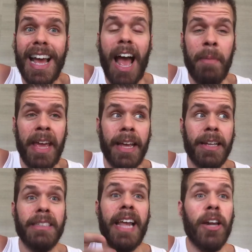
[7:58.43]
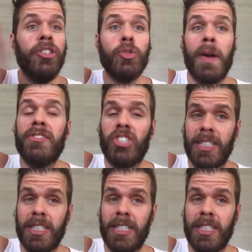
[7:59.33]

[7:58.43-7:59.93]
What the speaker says: I mean, Taylor Swift